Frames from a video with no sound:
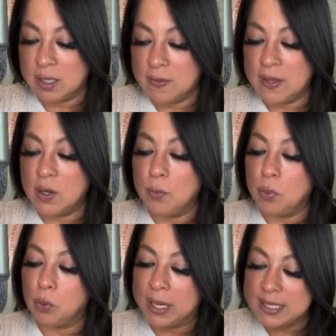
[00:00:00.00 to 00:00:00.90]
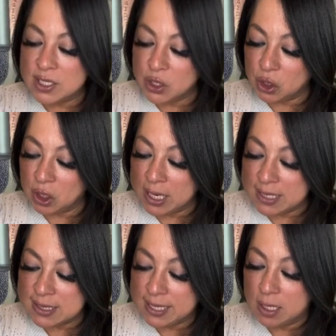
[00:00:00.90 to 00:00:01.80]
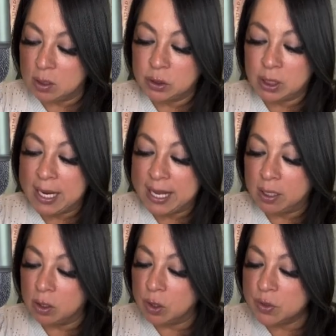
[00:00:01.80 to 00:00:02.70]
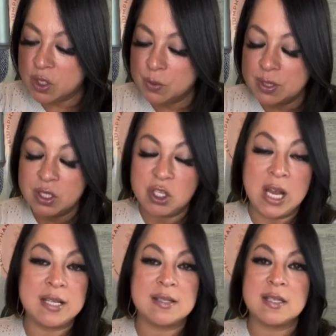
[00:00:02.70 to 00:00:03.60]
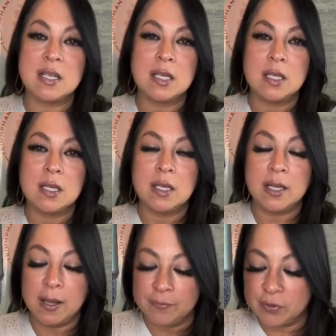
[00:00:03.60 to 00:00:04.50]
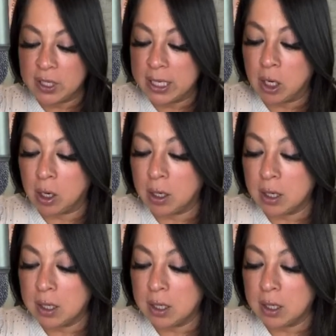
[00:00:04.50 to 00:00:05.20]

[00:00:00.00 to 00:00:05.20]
then embraced her as he held her head close to his chest, comforting her.